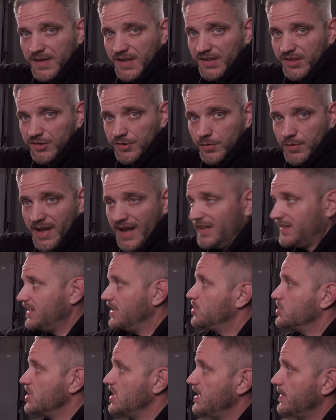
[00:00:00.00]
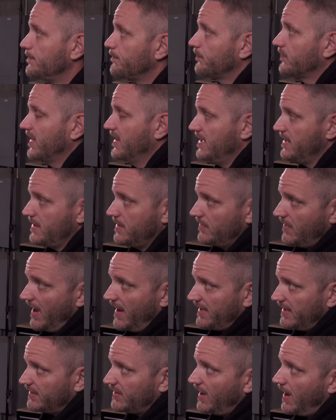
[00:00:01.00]
this through anti-cheat,
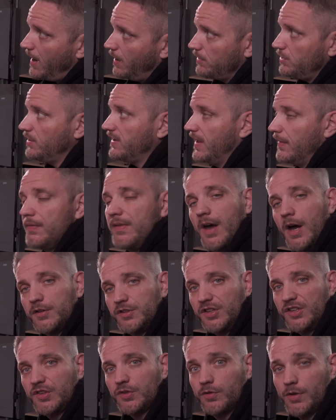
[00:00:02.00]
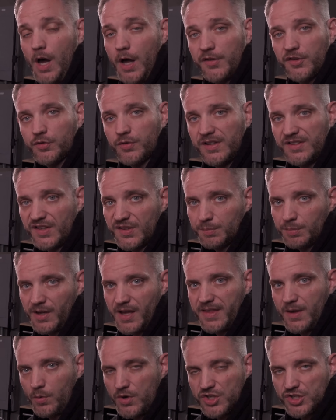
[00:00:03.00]
that is how you get the on-screen
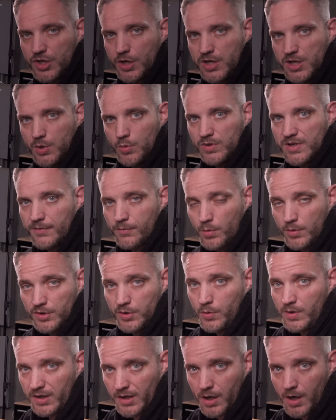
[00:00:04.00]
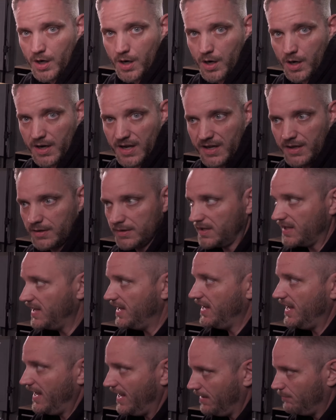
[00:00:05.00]
display that we show you whenever we're doing our
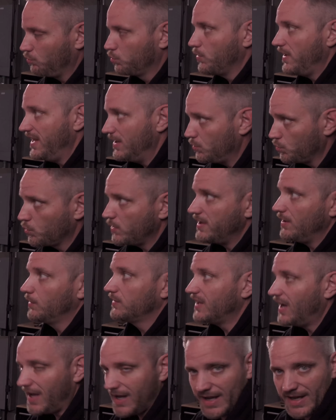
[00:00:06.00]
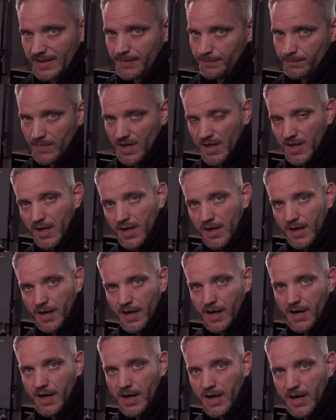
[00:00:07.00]
in real-time
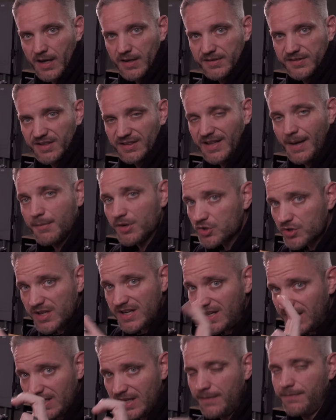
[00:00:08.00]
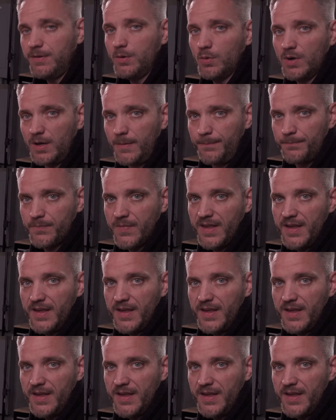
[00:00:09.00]
uh, telemetry, if you will,